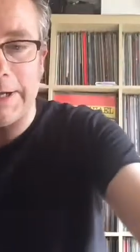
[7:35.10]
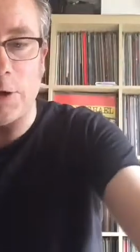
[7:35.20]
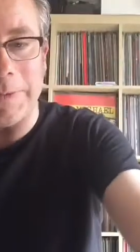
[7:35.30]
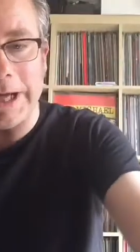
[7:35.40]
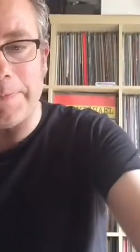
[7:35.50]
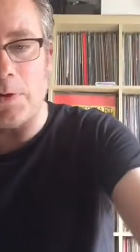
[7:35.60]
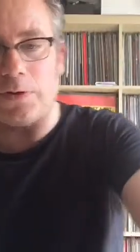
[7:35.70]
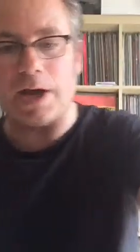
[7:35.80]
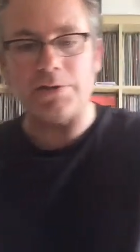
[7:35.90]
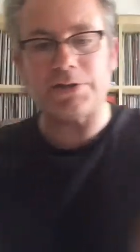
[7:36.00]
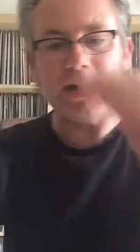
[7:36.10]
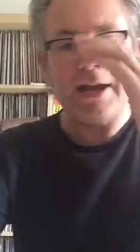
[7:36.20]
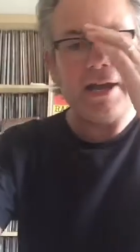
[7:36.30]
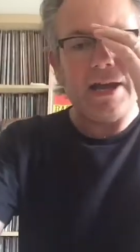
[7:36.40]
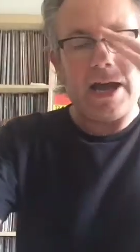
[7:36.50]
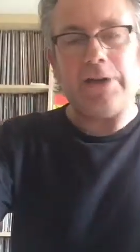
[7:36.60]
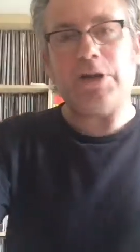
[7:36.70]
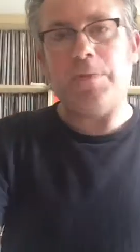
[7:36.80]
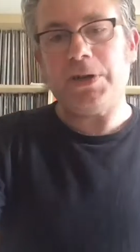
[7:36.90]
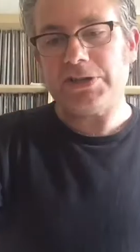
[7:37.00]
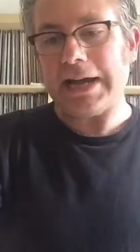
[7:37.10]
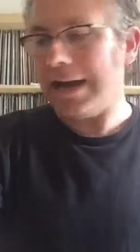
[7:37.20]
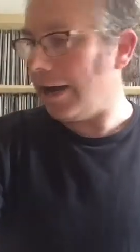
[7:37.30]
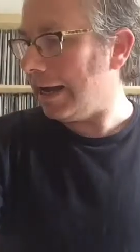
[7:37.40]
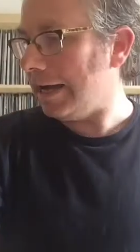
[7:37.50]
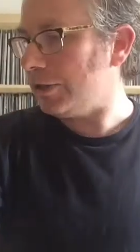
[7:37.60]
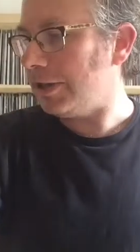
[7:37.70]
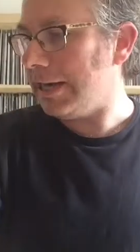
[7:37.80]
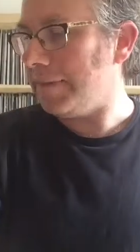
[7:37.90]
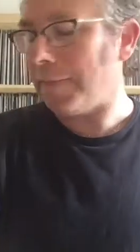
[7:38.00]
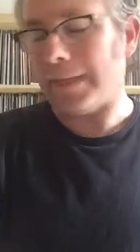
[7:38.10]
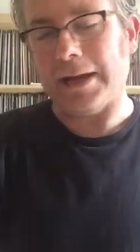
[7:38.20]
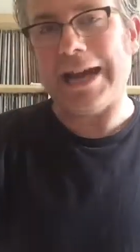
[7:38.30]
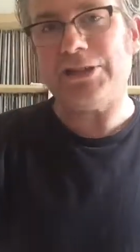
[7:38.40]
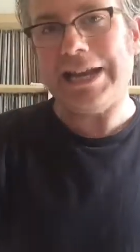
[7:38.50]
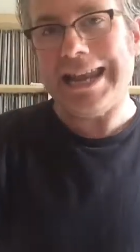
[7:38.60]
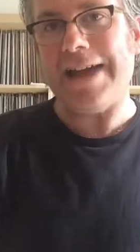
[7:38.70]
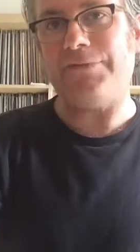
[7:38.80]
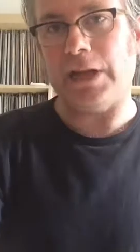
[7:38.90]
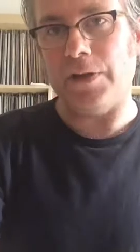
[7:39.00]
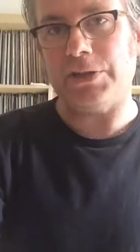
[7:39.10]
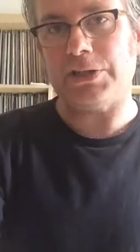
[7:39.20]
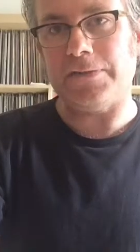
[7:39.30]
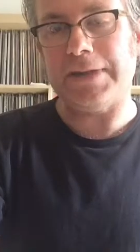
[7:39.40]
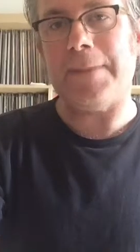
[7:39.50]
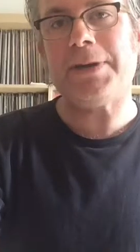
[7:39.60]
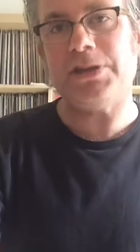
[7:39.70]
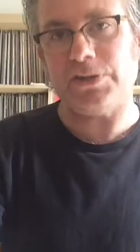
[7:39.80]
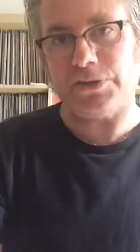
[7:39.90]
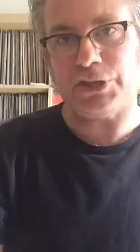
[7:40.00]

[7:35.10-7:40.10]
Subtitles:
so I'll be keeping all those. I must say, I actually left a load of stuff there because it was a